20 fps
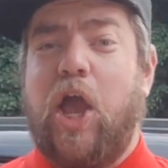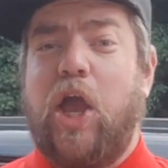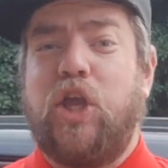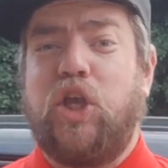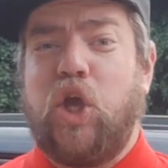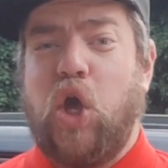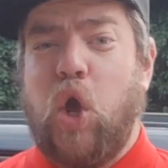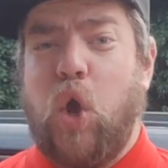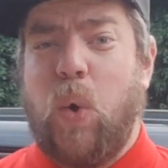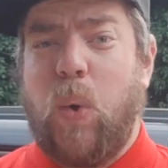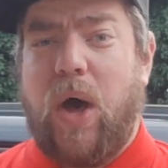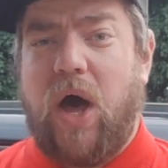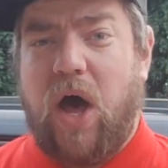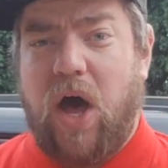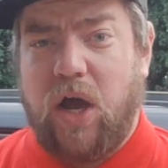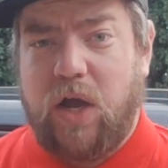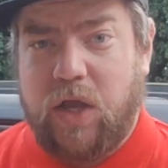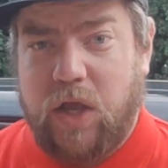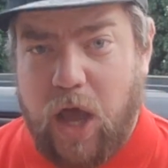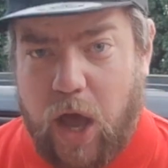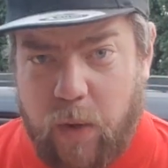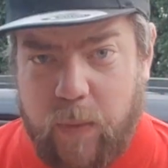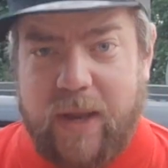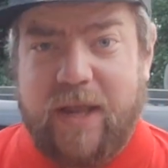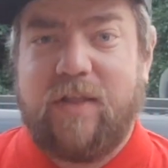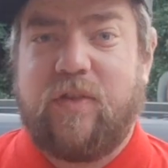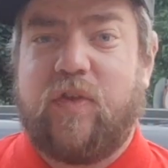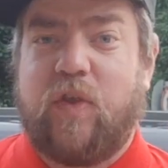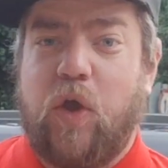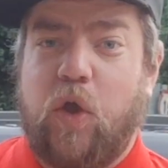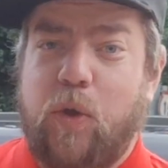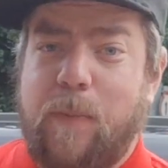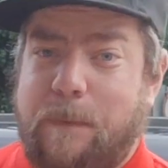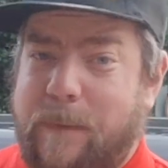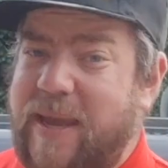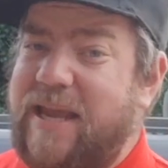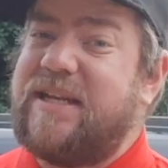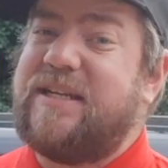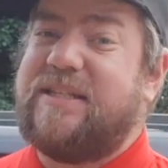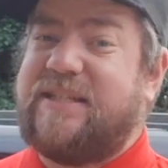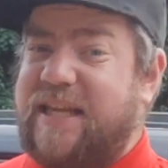you are going to be